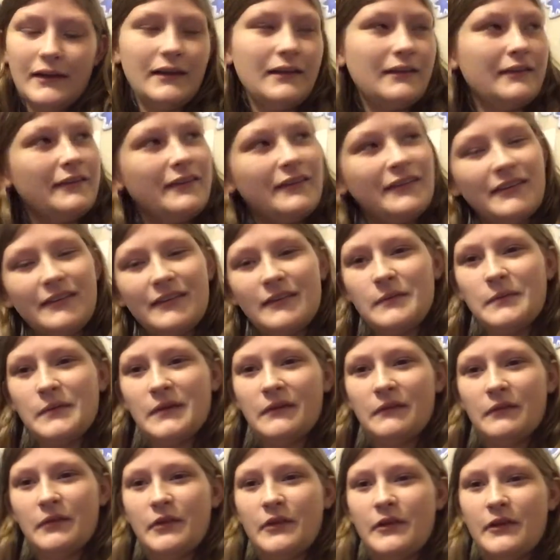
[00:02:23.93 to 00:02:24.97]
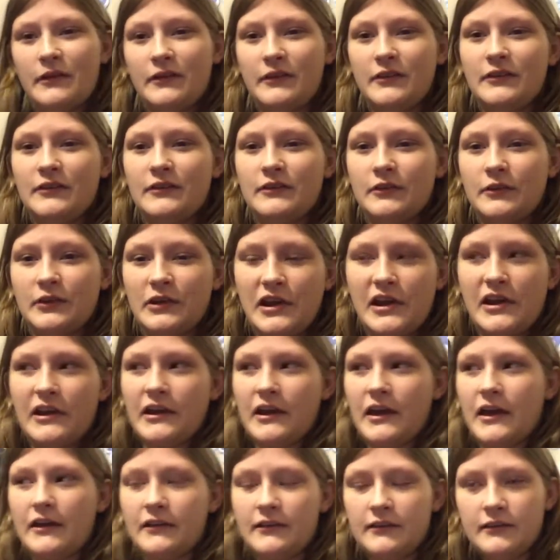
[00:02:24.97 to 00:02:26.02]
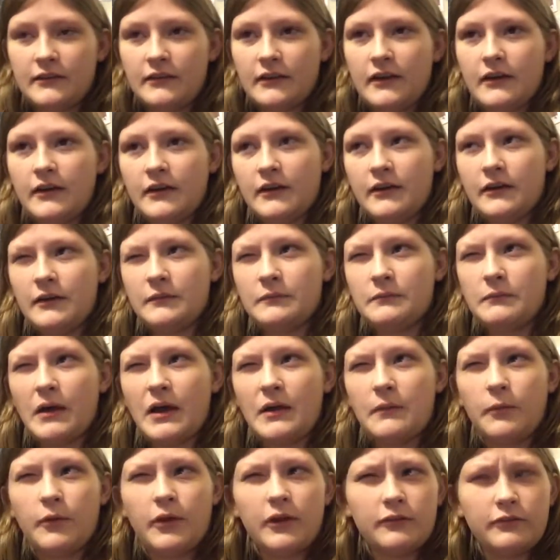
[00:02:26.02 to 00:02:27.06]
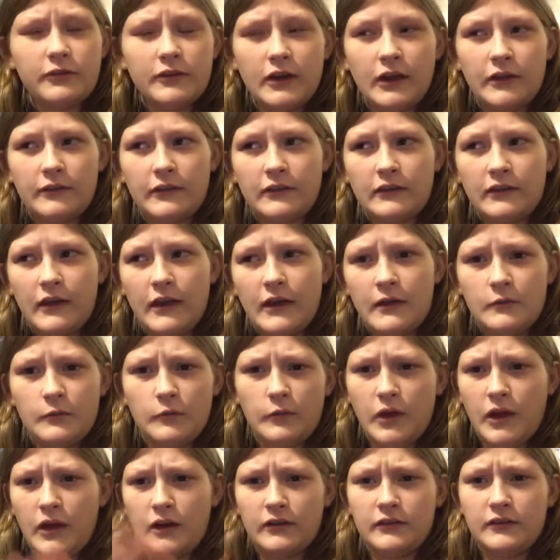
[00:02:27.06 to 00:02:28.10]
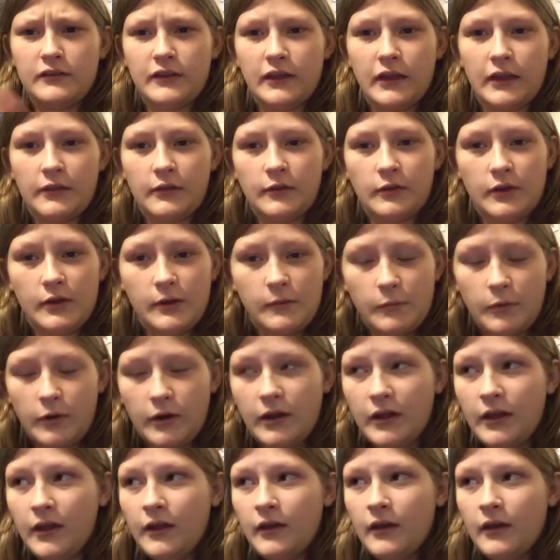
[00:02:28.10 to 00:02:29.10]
This is a bit of a long story, I guess. My boyfriend at the time, we aren't together anymore,